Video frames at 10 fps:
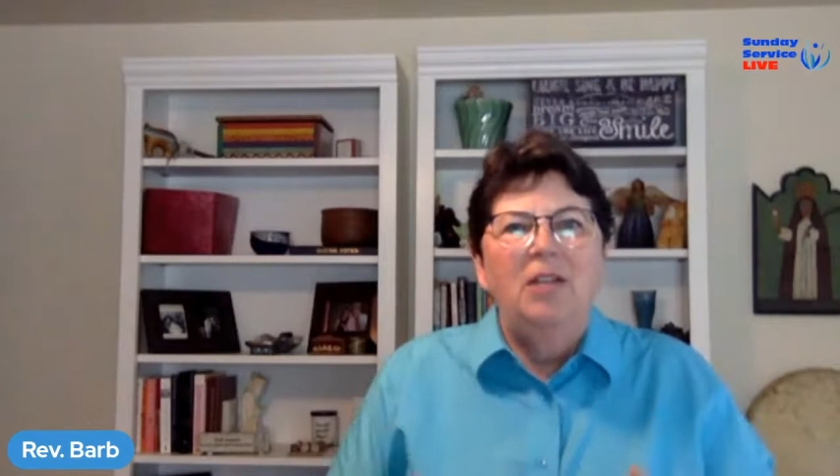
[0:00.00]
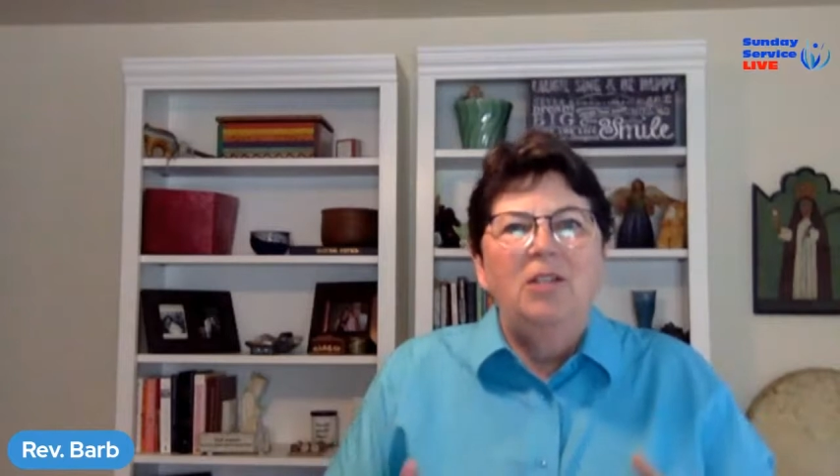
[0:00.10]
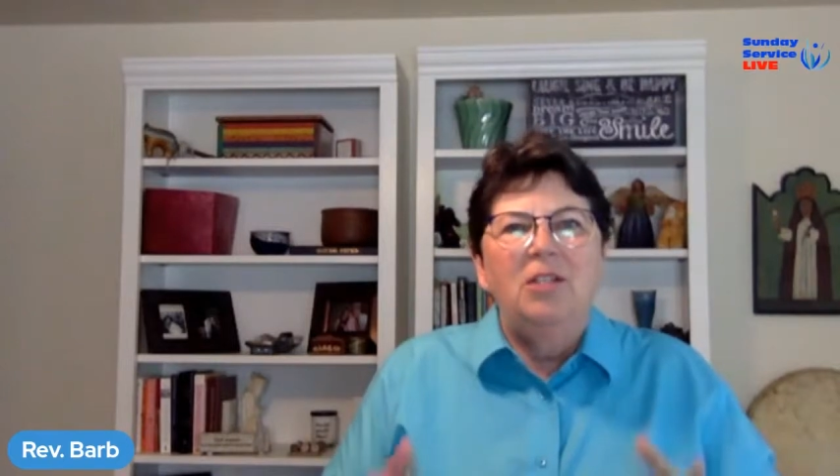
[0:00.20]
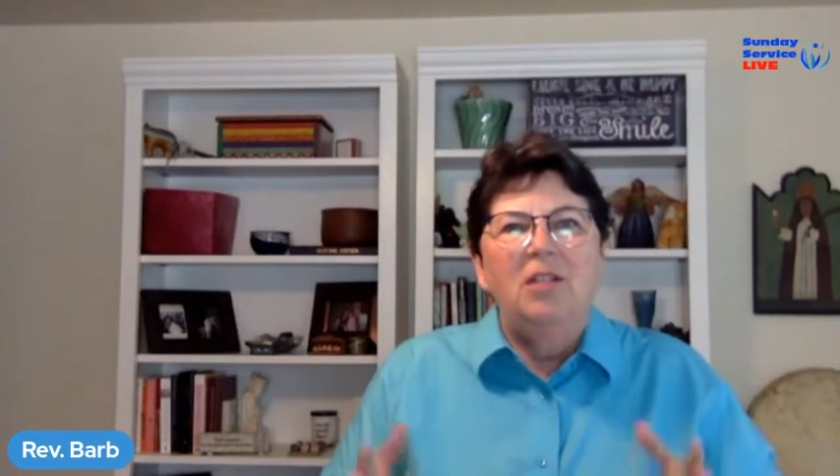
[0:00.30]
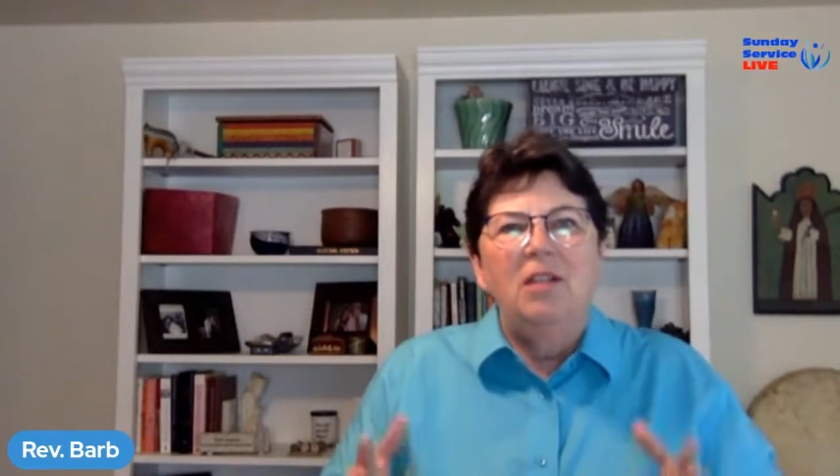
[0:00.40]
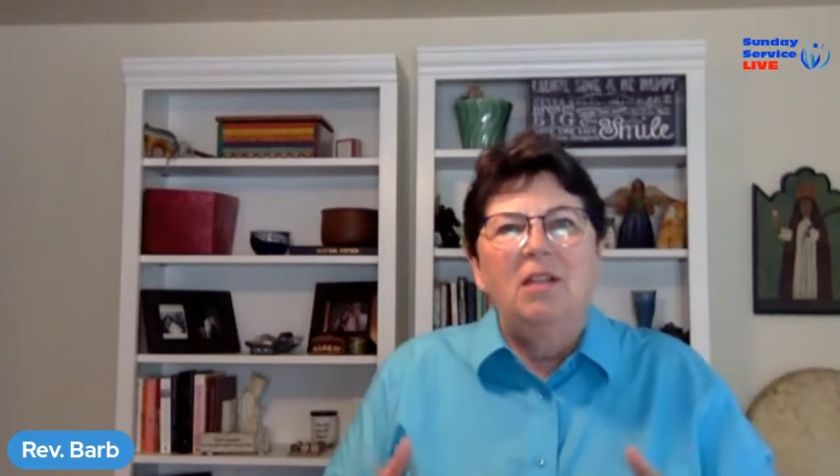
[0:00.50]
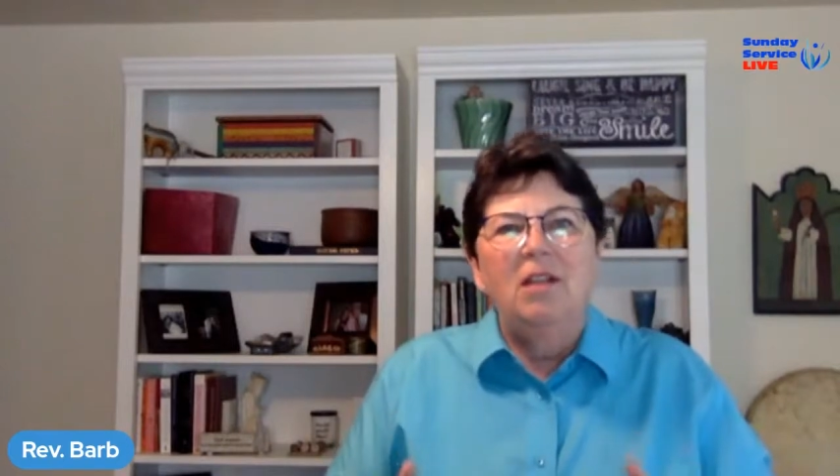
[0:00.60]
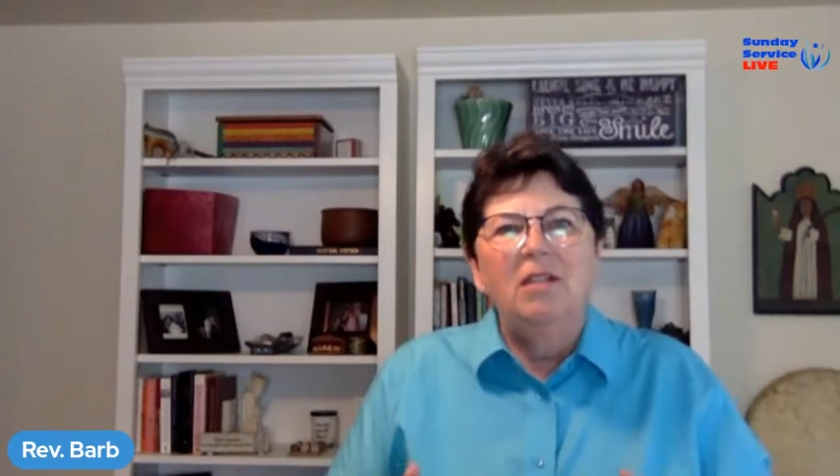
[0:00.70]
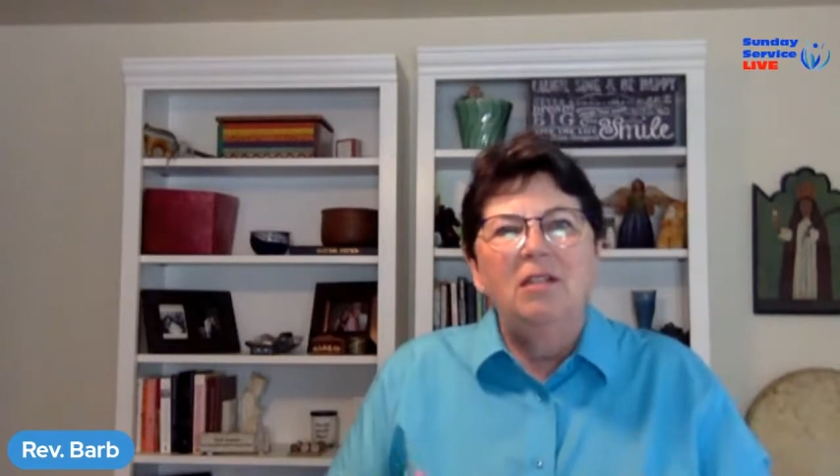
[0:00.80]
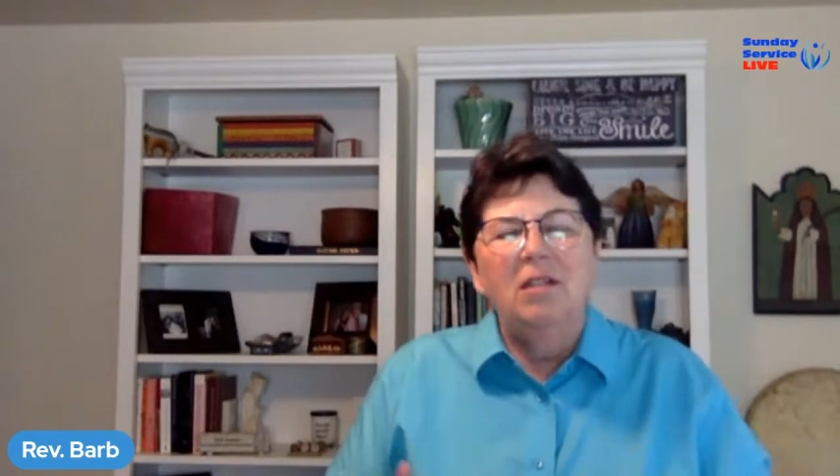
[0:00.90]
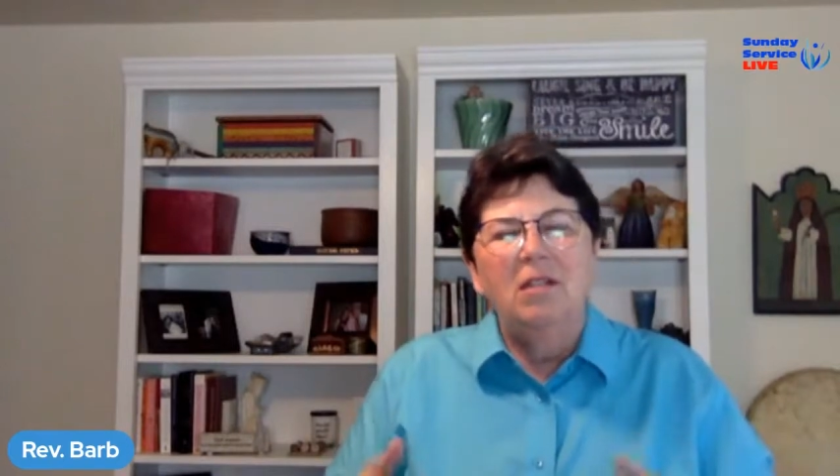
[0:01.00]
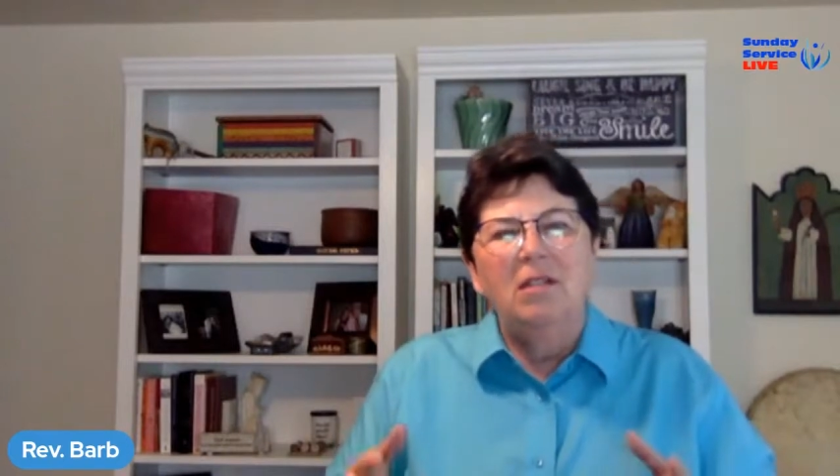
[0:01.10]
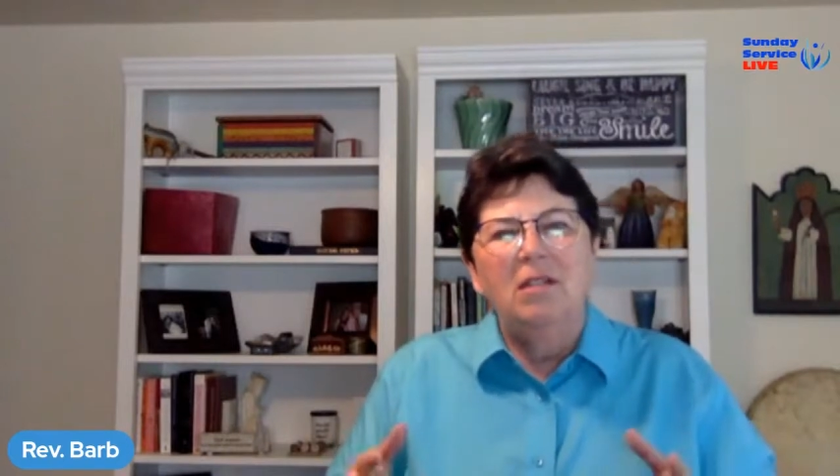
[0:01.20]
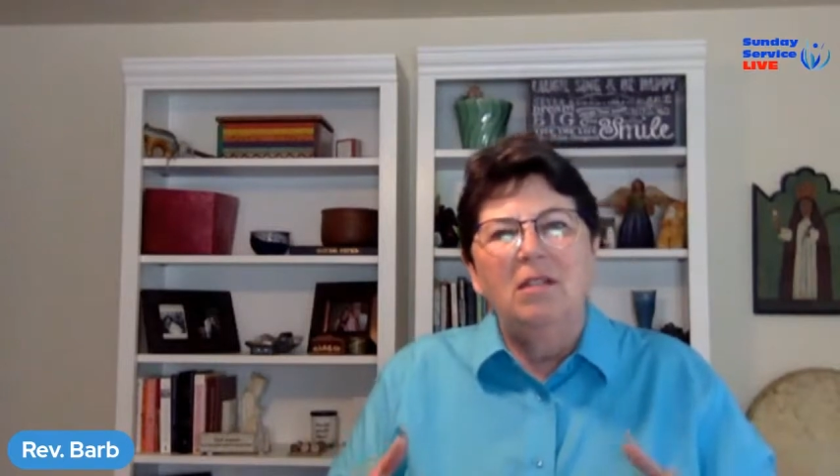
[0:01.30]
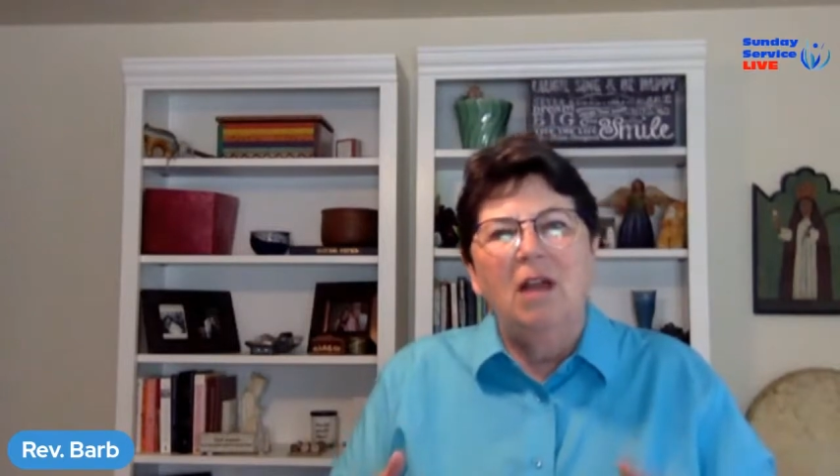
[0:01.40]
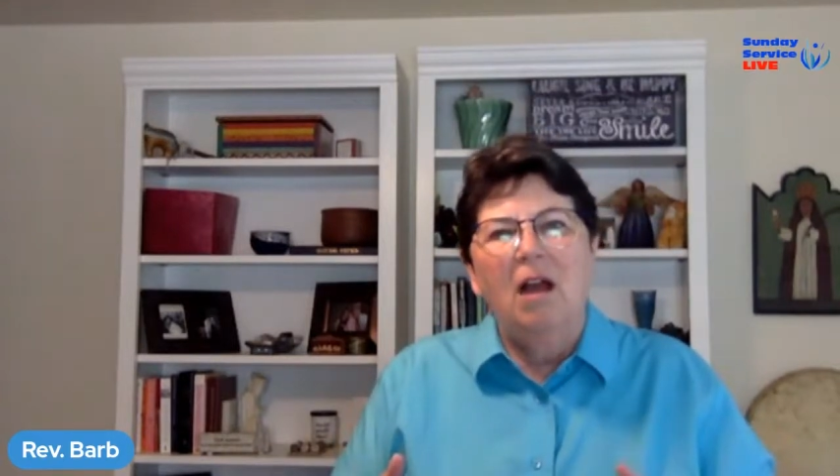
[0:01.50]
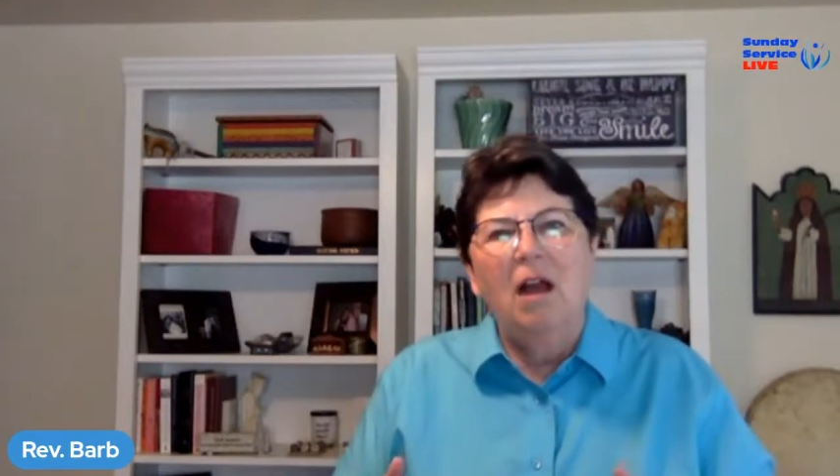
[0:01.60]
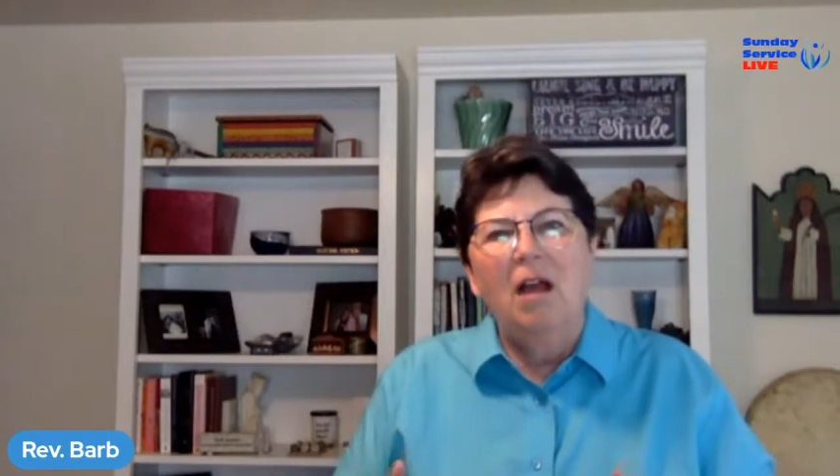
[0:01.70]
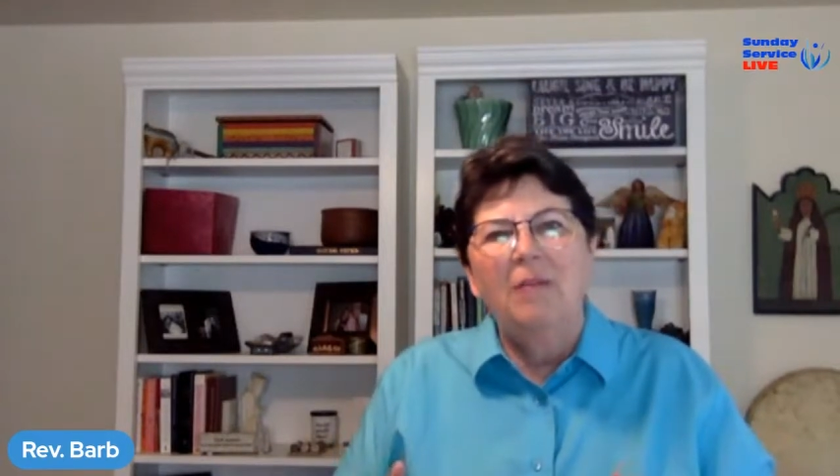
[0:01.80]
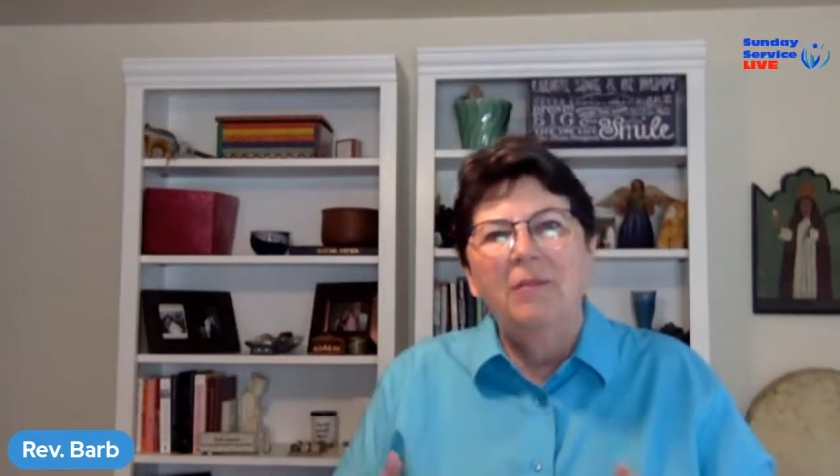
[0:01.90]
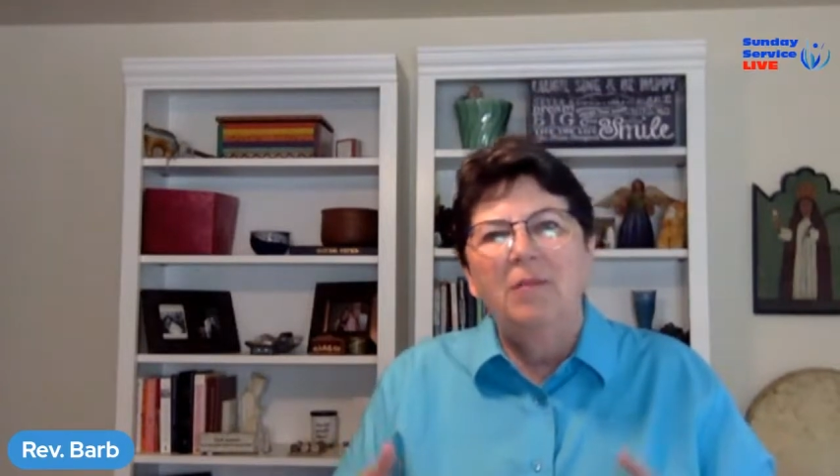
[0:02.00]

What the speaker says: She said, this is a time